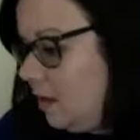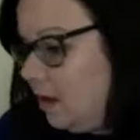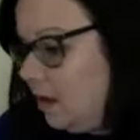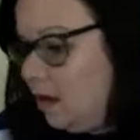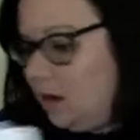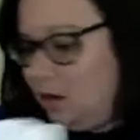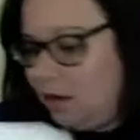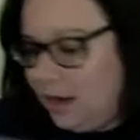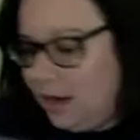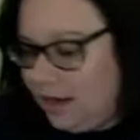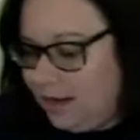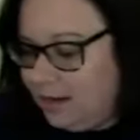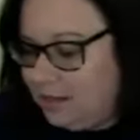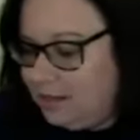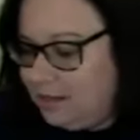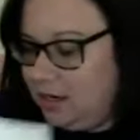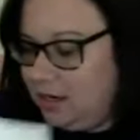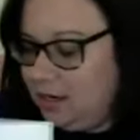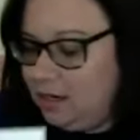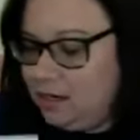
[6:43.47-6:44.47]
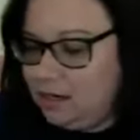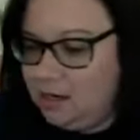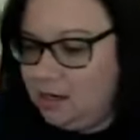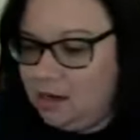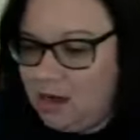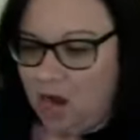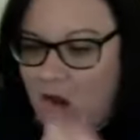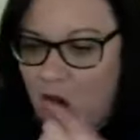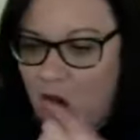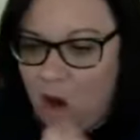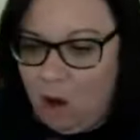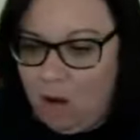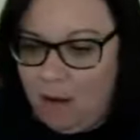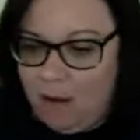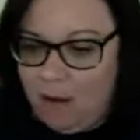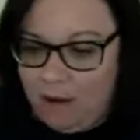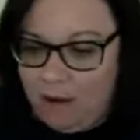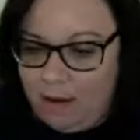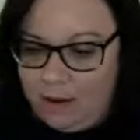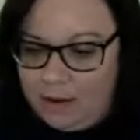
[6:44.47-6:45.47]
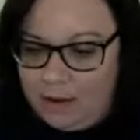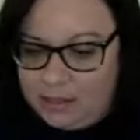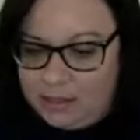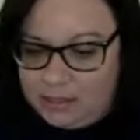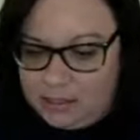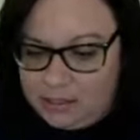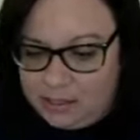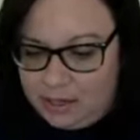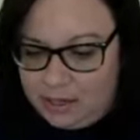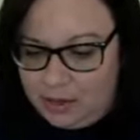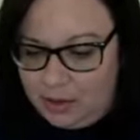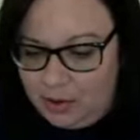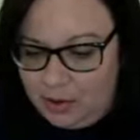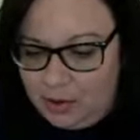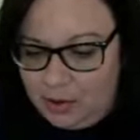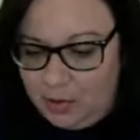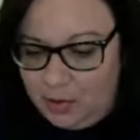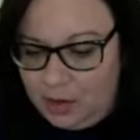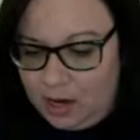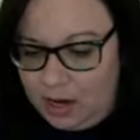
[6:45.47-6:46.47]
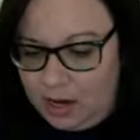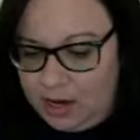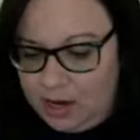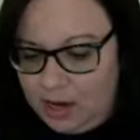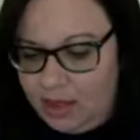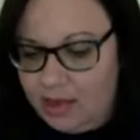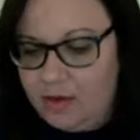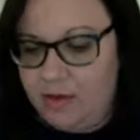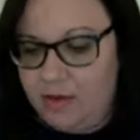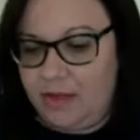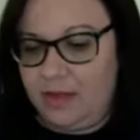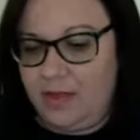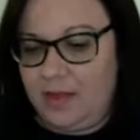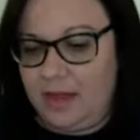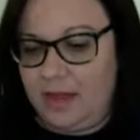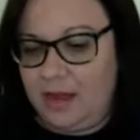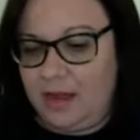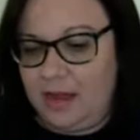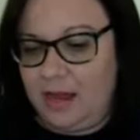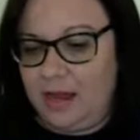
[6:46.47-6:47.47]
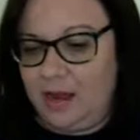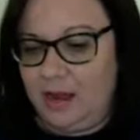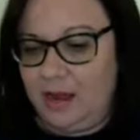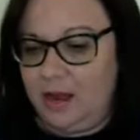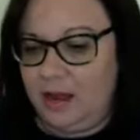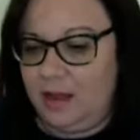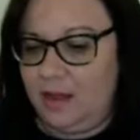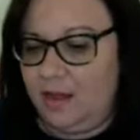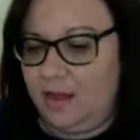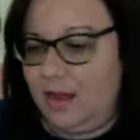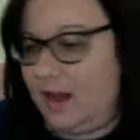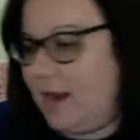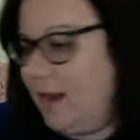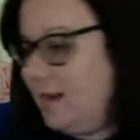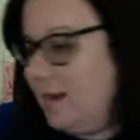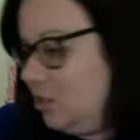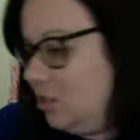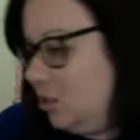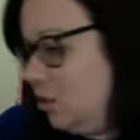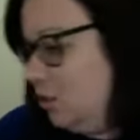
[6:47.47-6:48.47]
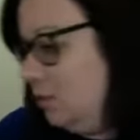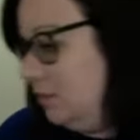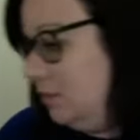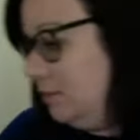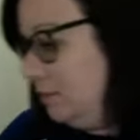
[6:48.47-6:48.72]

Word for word: All right. So another thing that I do,